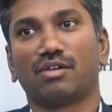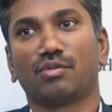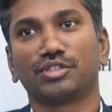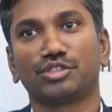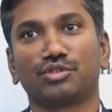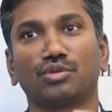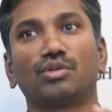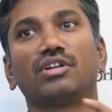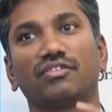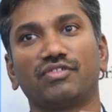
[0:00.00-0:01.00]
what is the
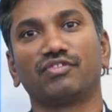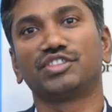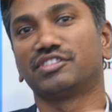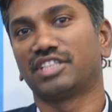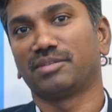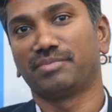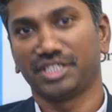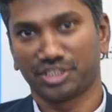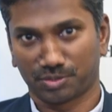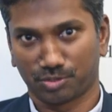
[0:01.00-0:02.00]
role of
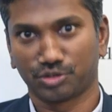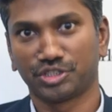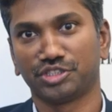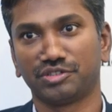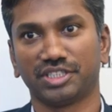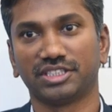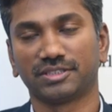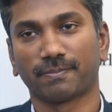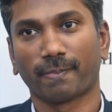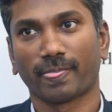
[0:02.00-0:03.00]
physiotherapy in sports
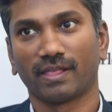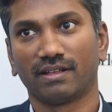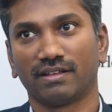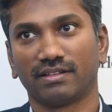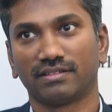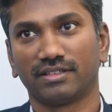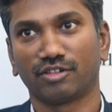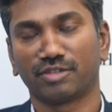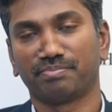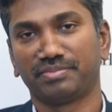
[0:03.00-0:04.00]
injuries?
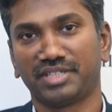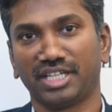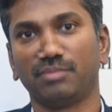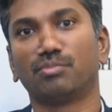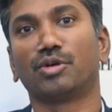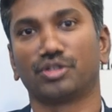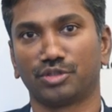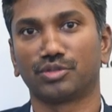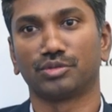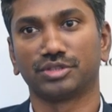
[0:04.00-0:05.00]
They've got three
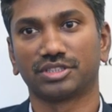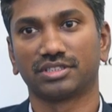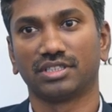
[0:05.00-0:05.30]
important roles.